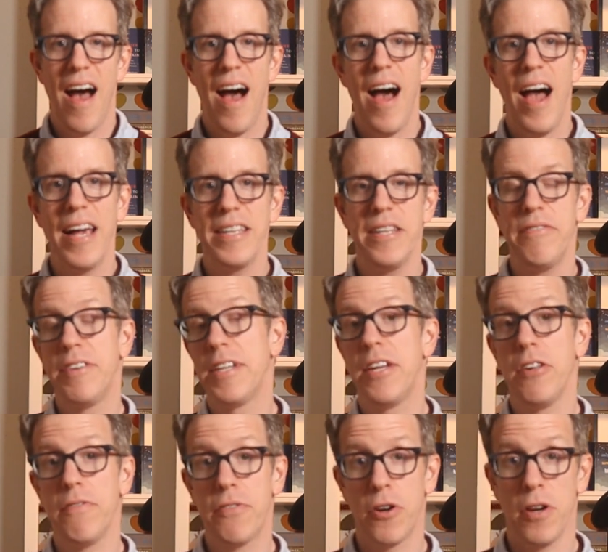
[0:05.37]
I live in
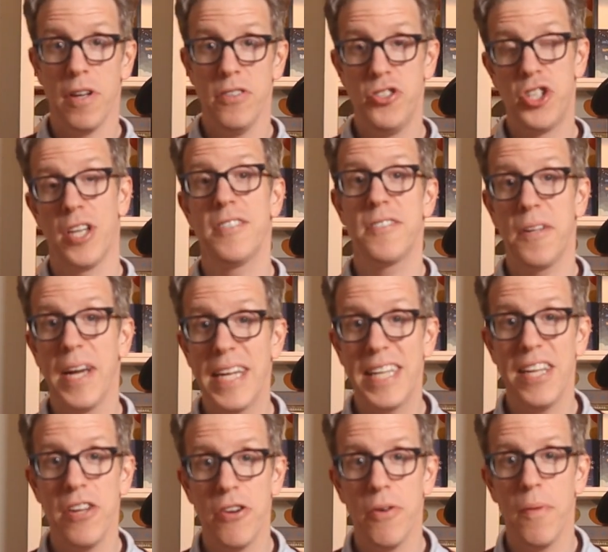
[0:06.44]
Guilford just
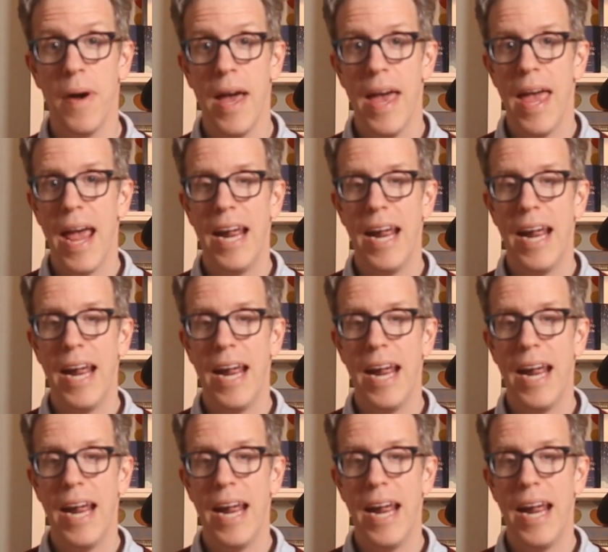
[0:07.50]
like you,